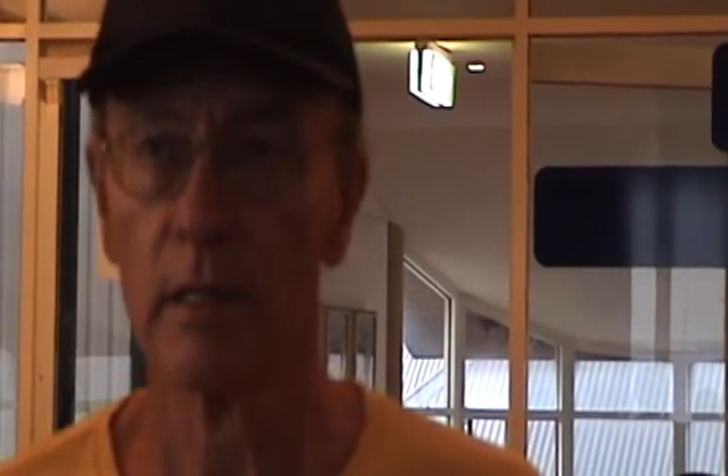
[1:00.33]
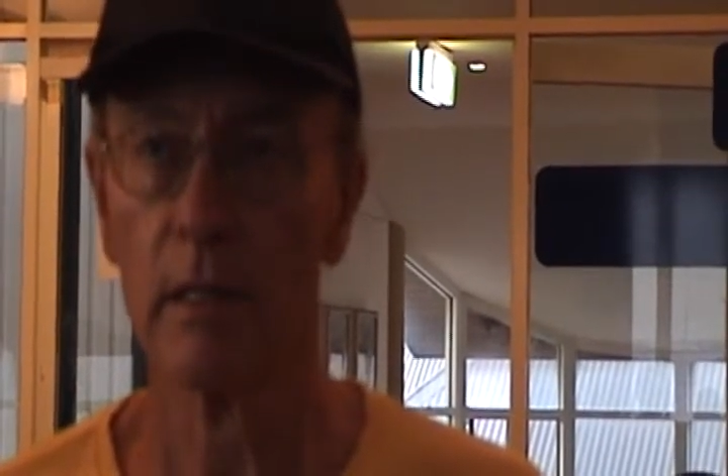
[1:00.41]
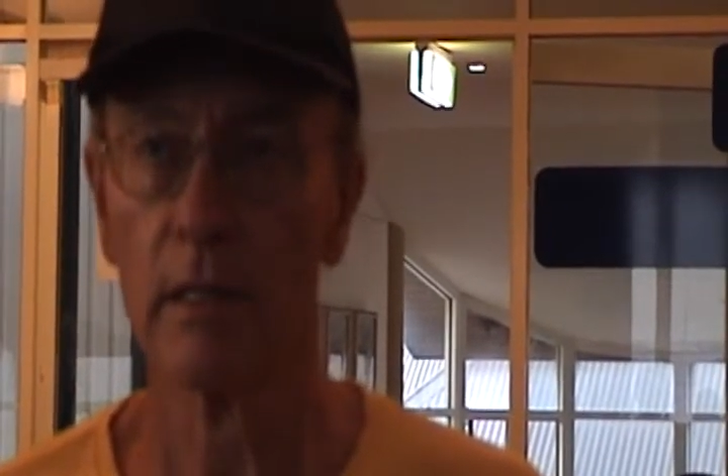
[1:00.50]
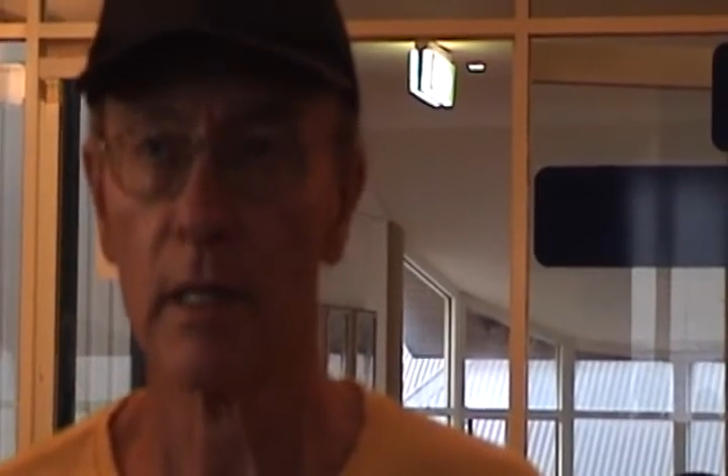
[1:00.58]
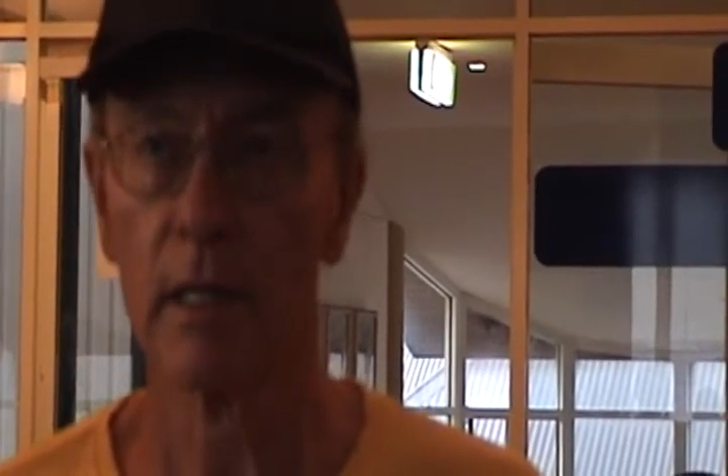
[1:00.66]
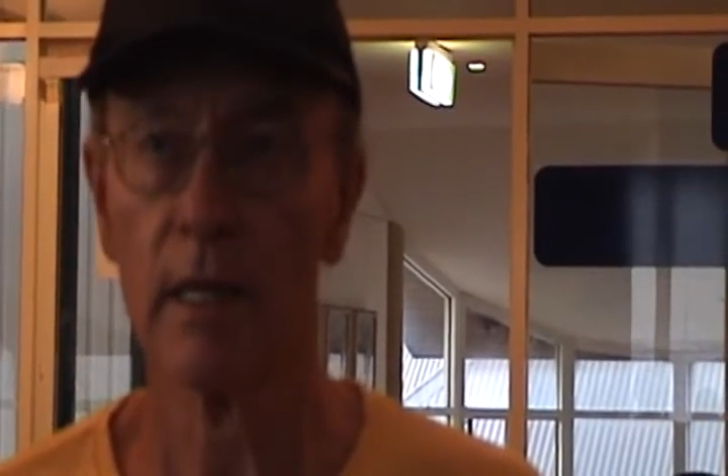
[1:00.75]

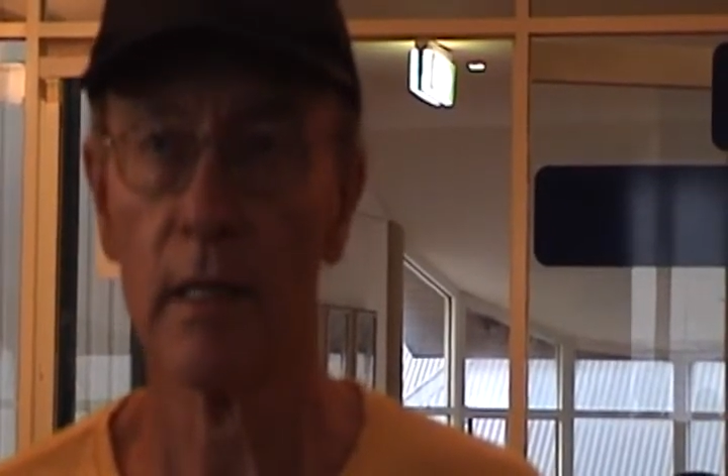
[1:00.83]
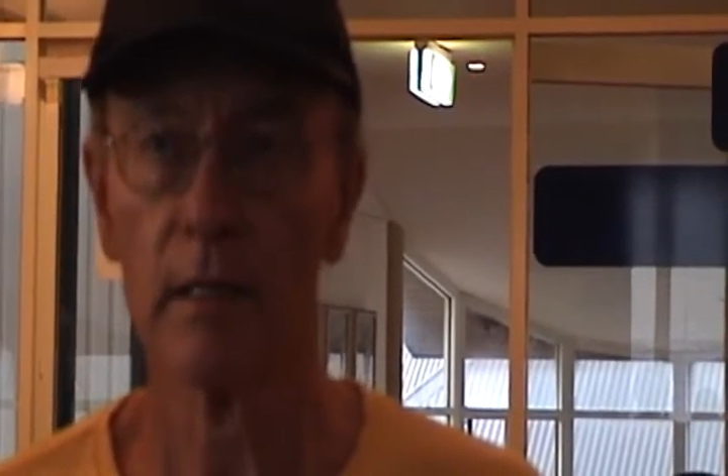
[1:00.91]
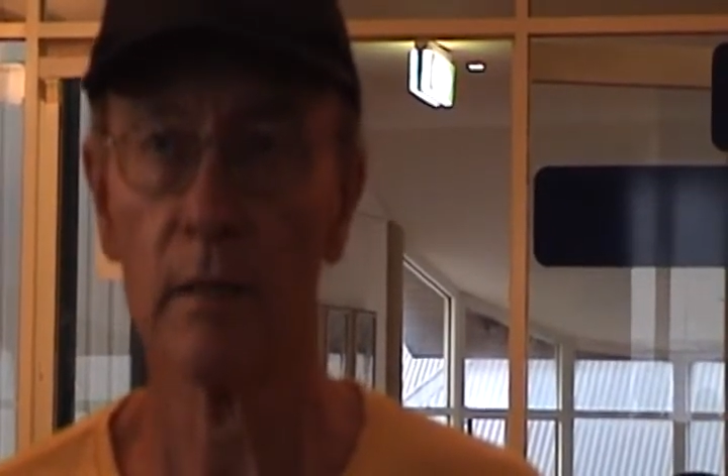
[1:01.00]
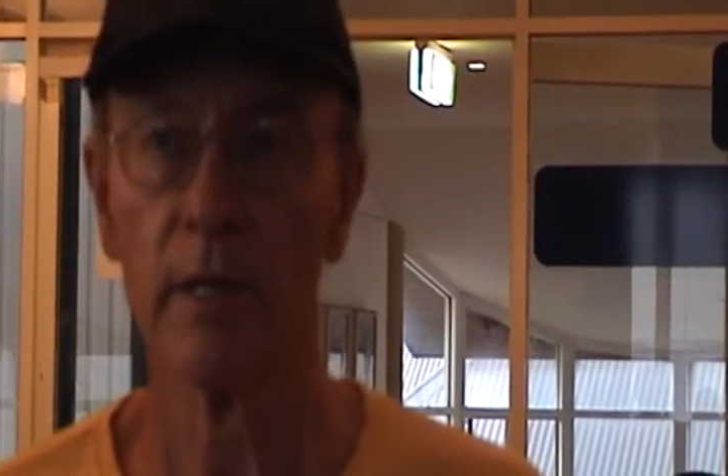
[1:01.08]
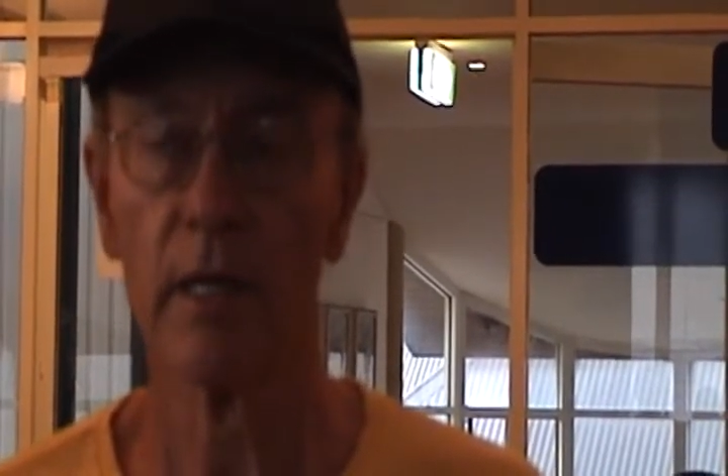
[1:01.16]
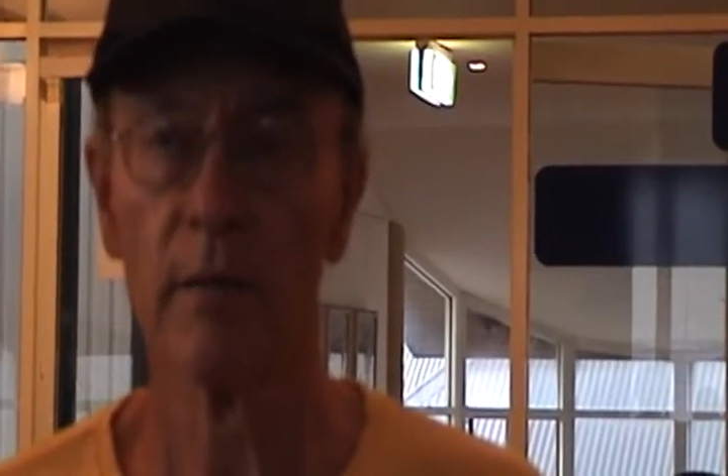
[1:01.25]
there's a car
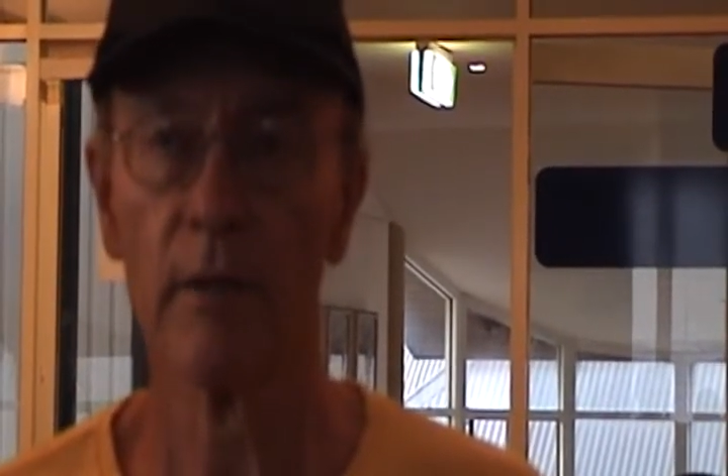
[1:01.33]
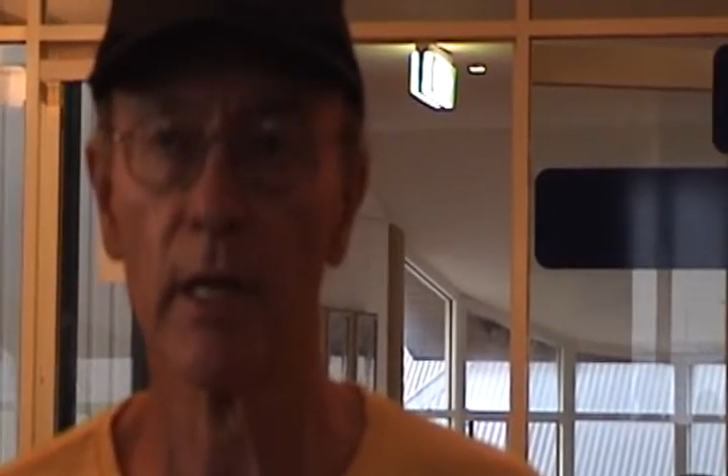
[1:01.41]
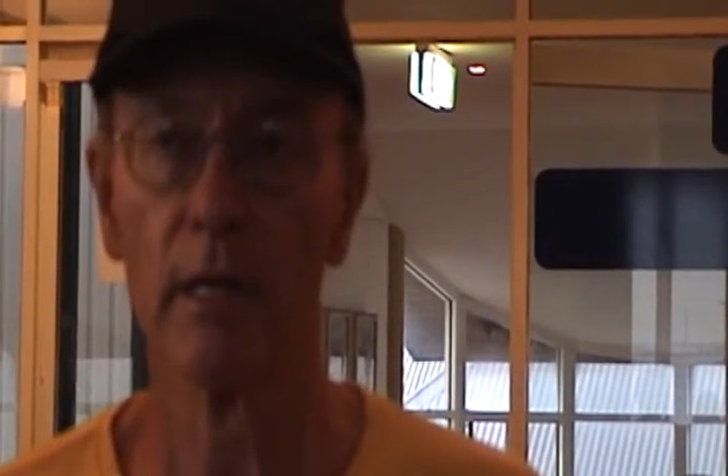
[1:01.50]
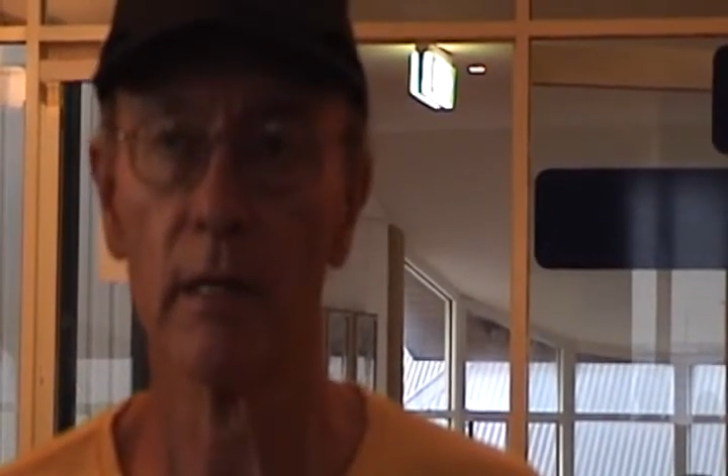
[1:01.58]
that's been coming out,